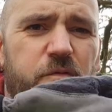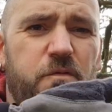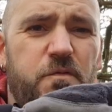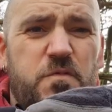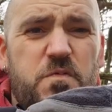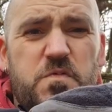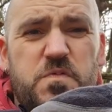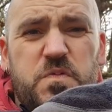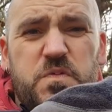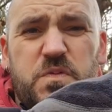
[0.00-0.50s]

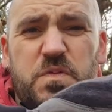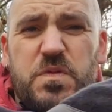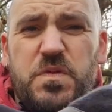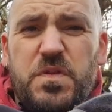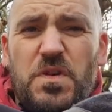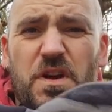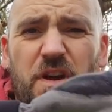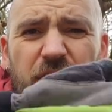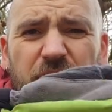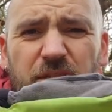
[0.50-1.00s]

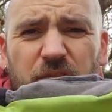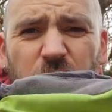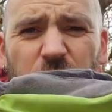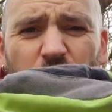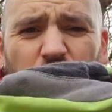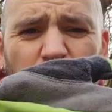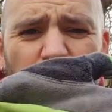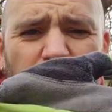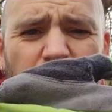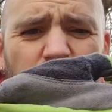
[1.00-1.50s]
30 to
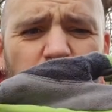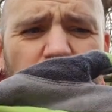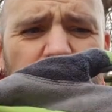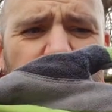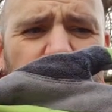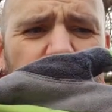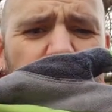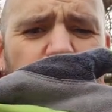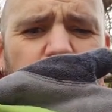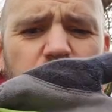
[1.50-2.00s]
40
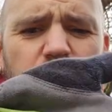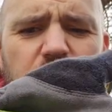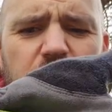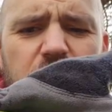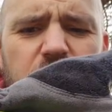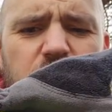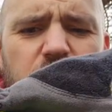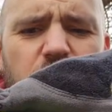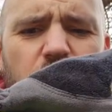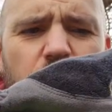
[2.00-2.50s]
quid a few
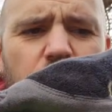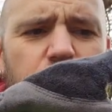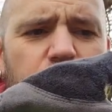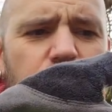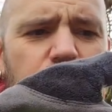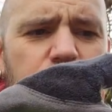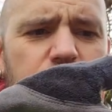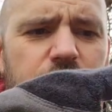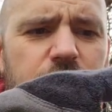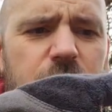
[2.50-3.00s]
years ago for
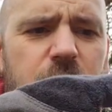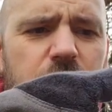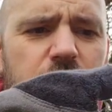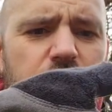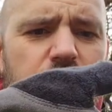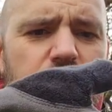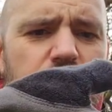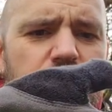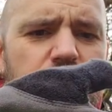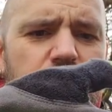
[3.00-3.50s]
them,
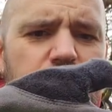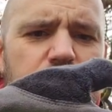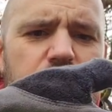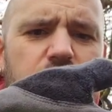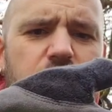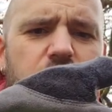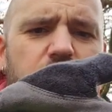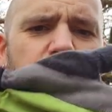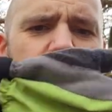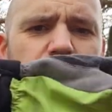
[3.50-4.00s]

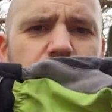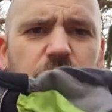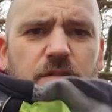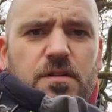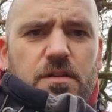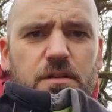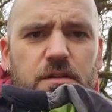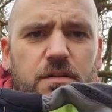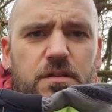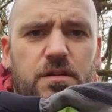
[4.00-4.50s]

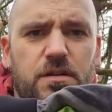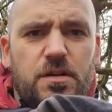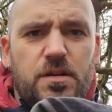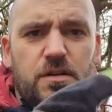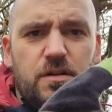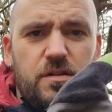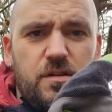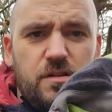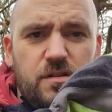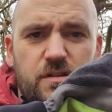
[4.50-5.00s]
and
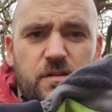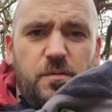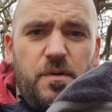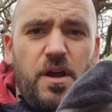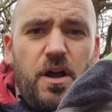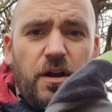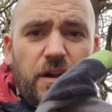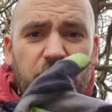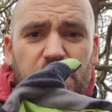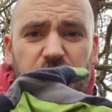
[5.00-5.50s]
to be
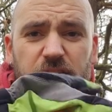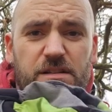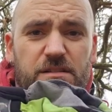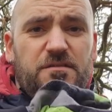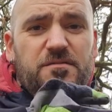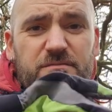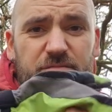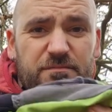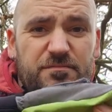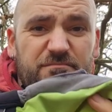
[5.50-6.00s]
honest,
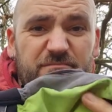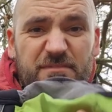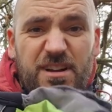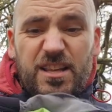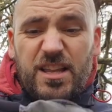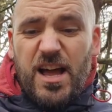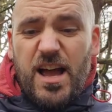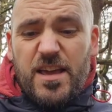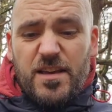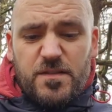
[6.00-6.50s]
I
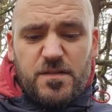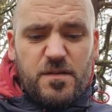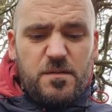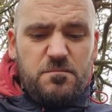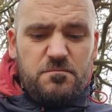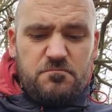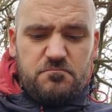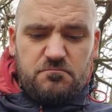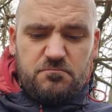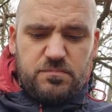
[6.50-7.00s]
liked
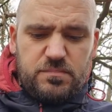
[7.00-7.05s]
them.